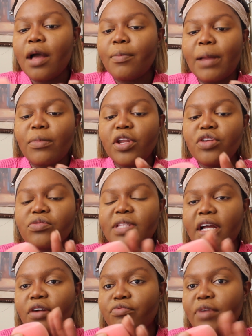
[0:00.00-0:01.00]
But I'm gonna use
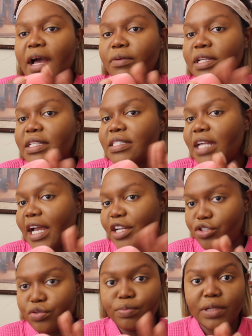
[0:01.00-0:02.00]
like a rounded
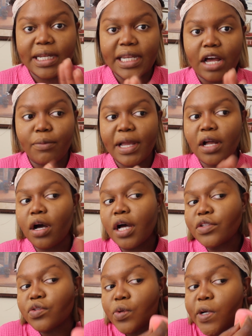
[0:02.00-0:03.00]
side to blend out my
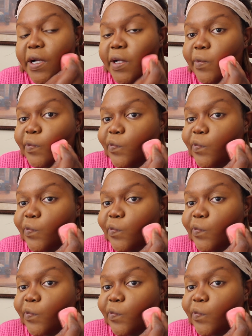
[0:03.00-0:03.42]
contour.